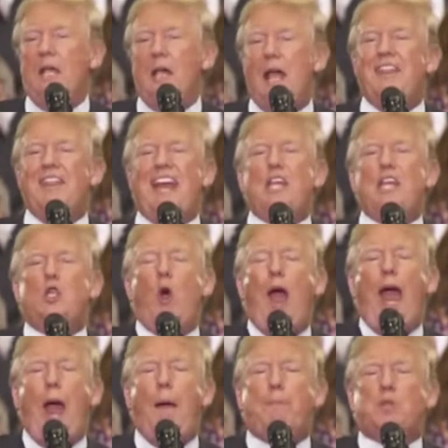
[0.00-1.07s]
the wall
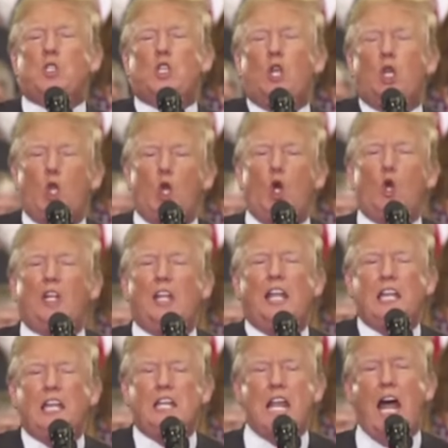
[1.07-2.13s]
along the US-Mexico
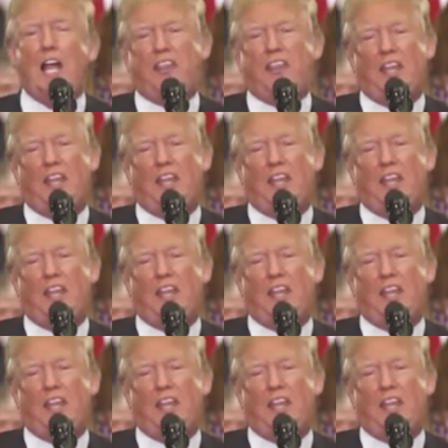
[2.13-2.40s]
border.